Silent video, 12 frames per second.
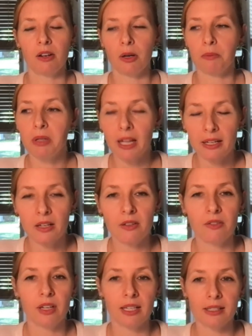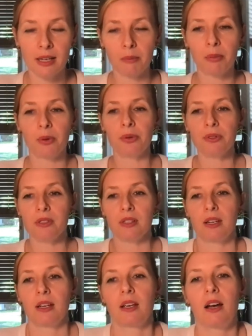there are plenty of examples
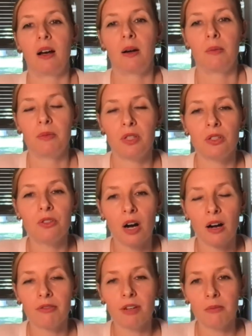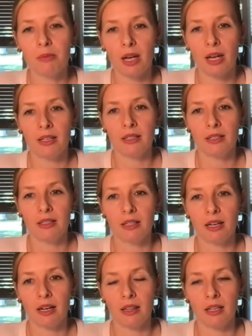um, to draw from. And
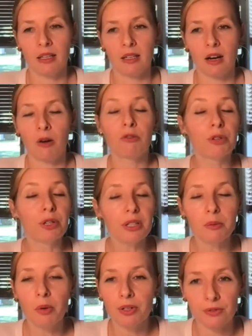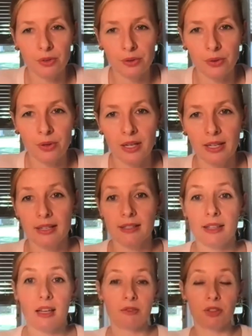I think a really wonderful
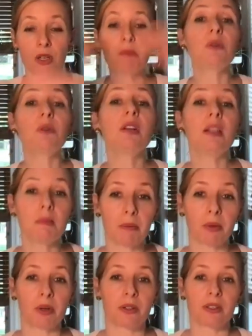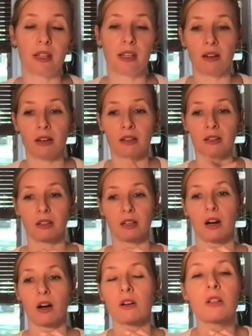set of community members in our,
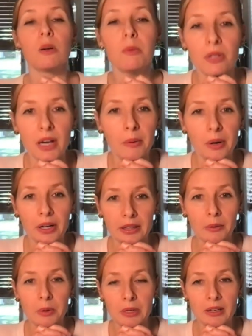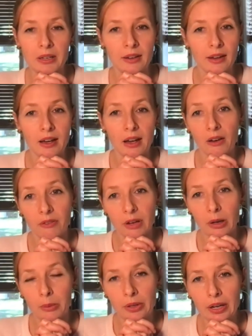our global network that would be
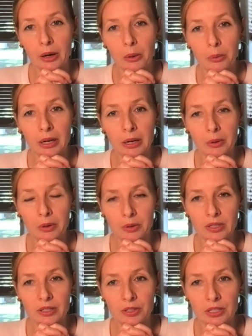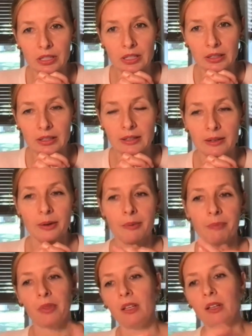available to help anyone who's interested in
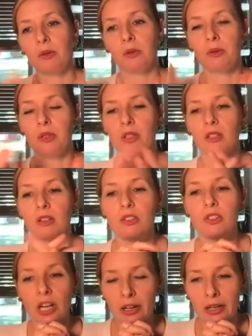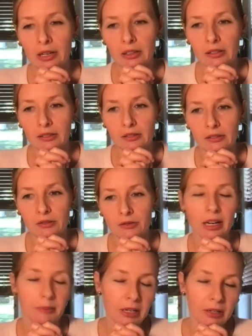you know, sharing
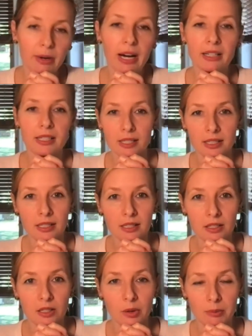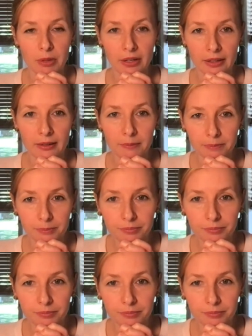recommended practices and so on beyond that.